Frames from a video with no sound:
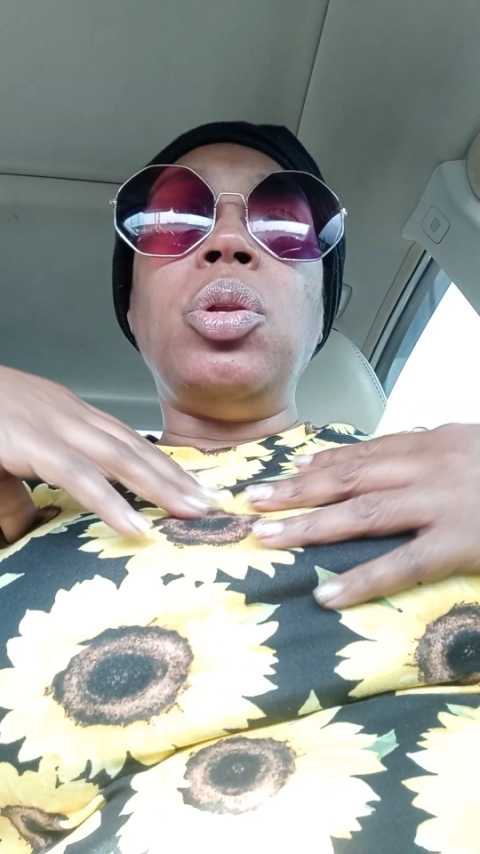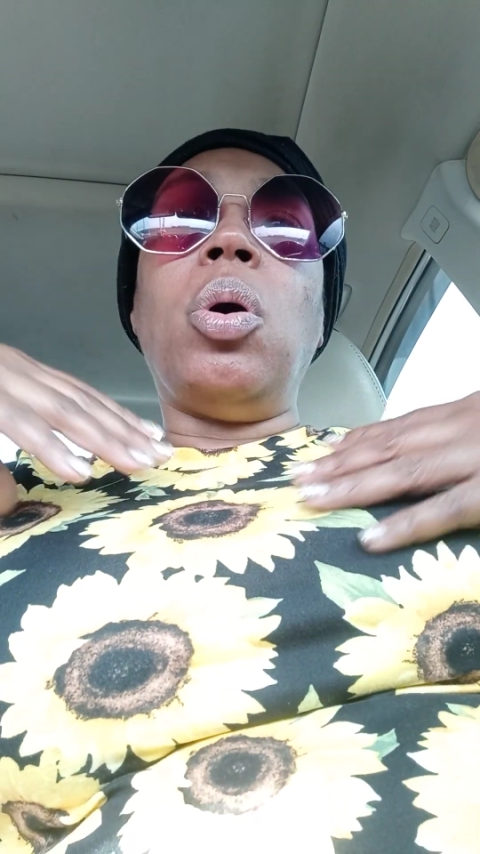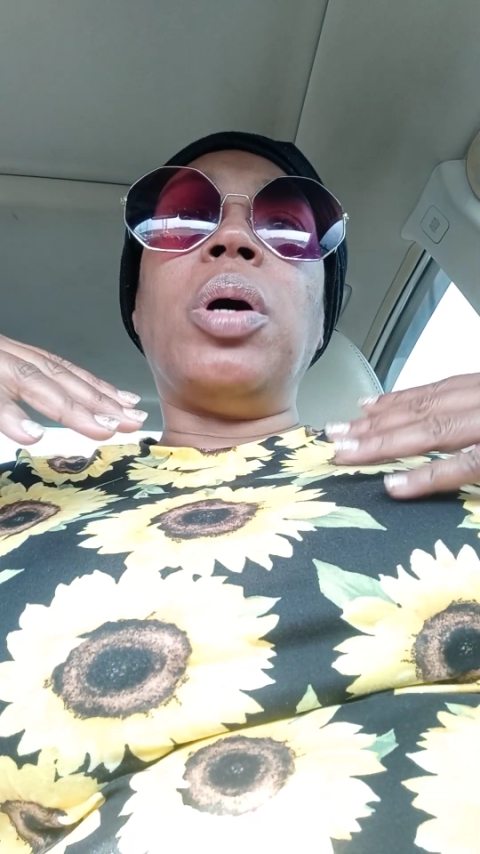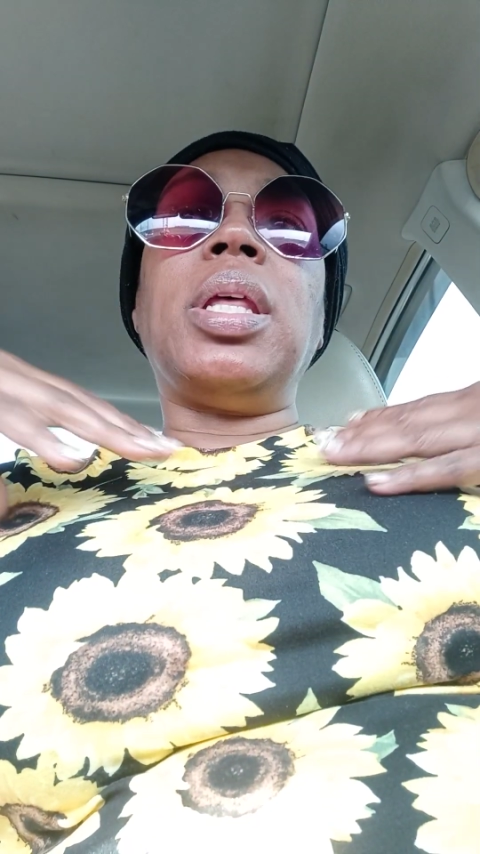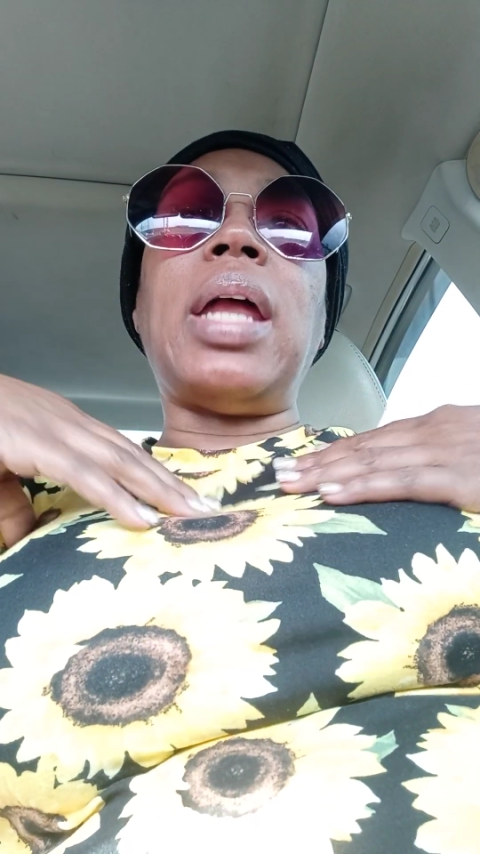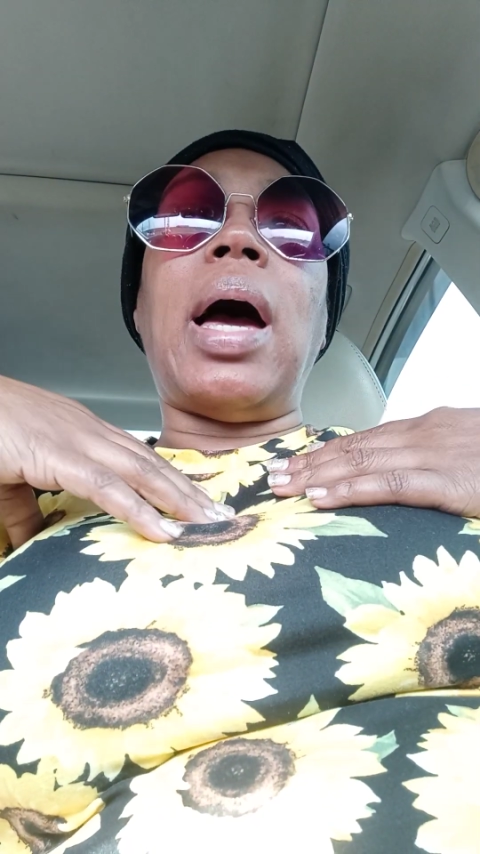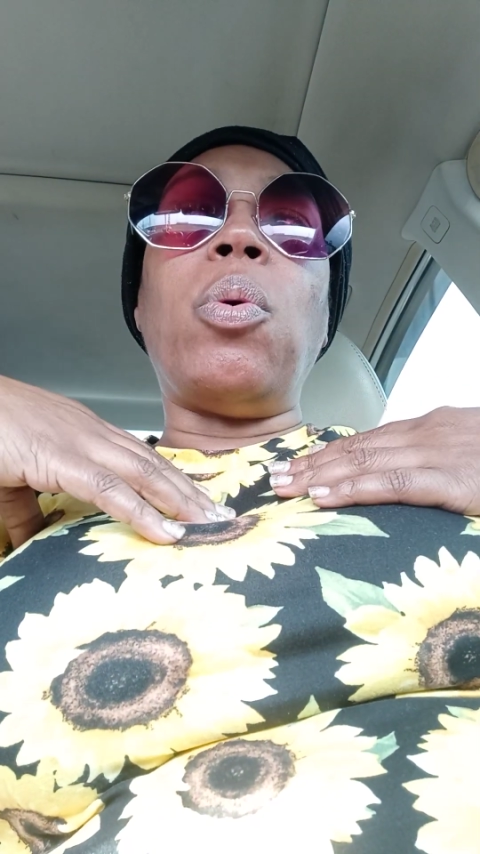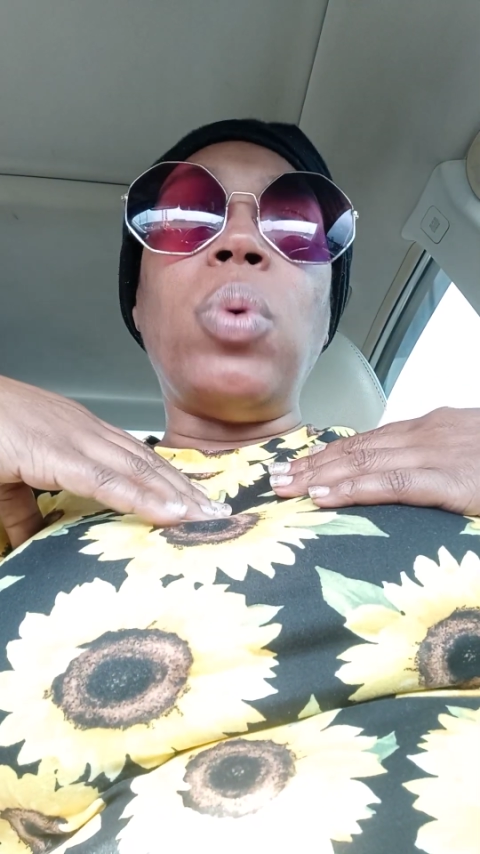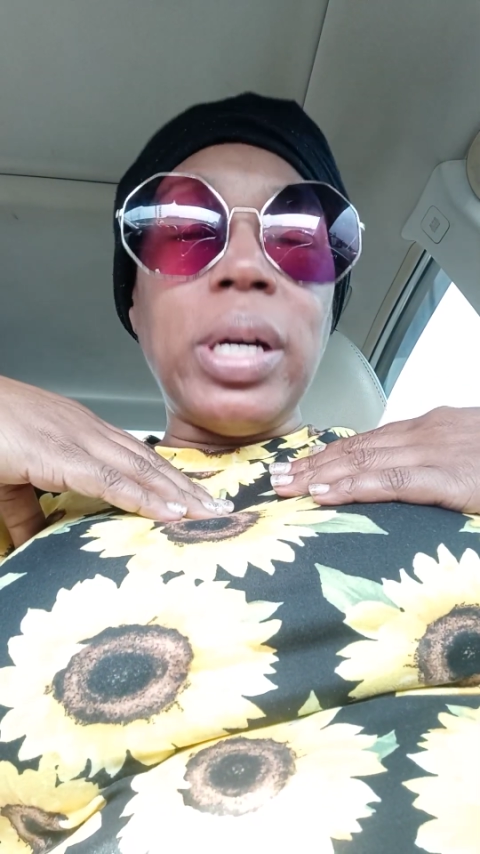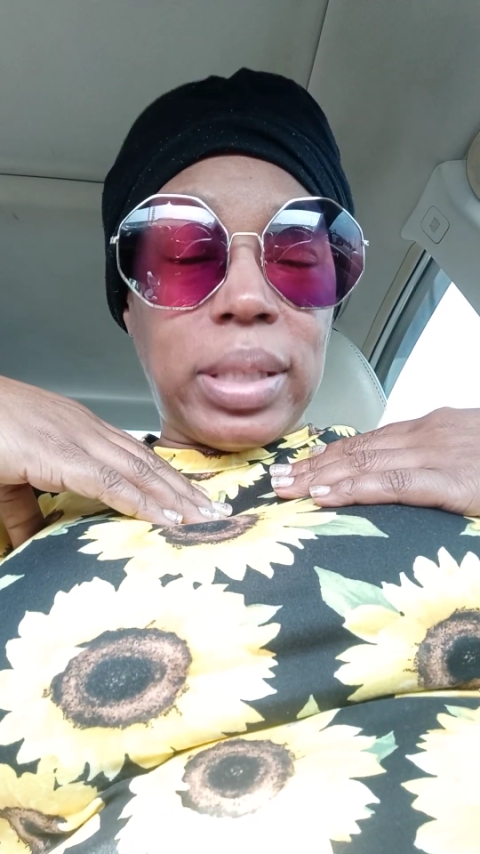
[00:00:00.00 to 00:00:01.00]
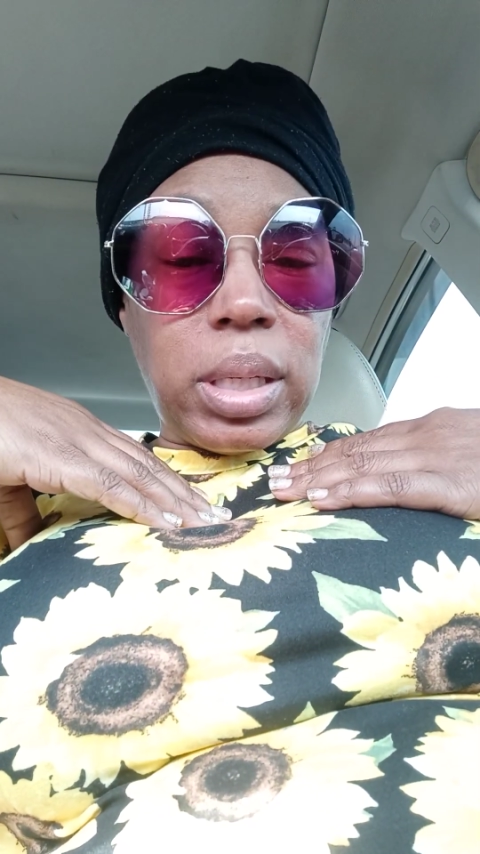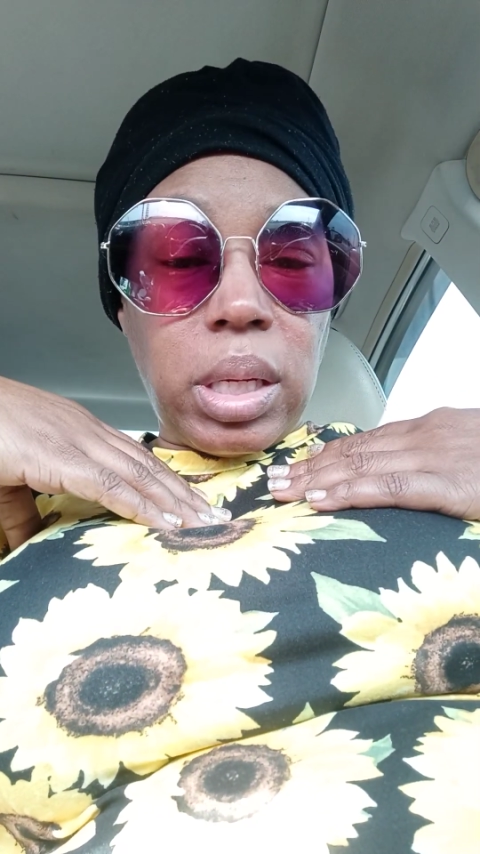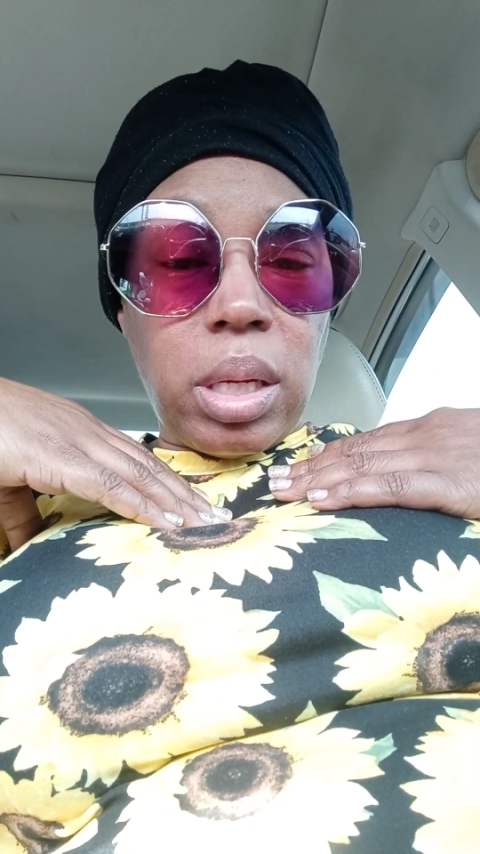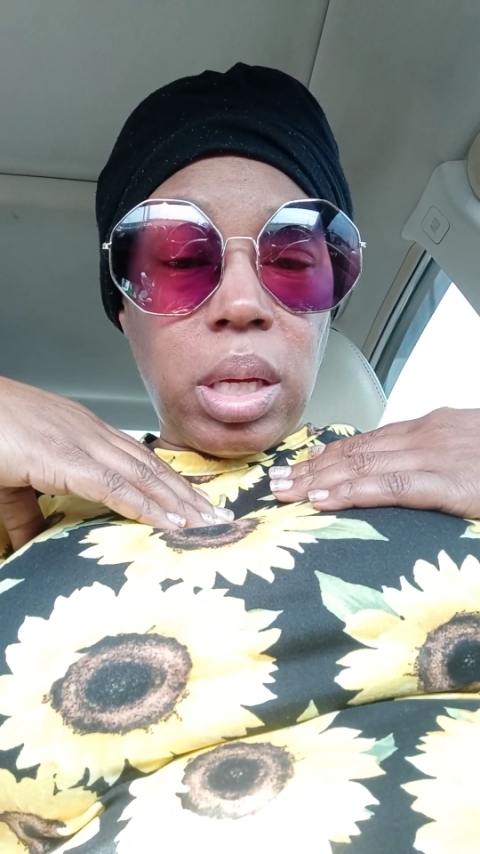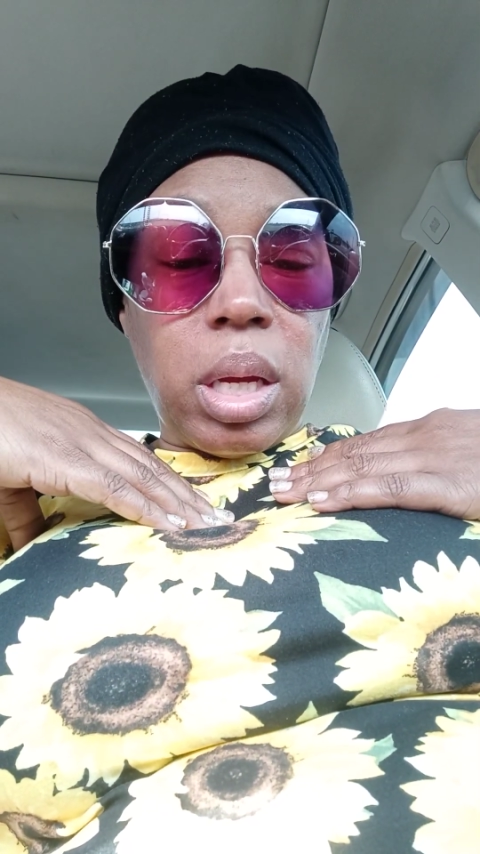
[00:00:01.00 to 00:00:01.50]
knowing that i wasn't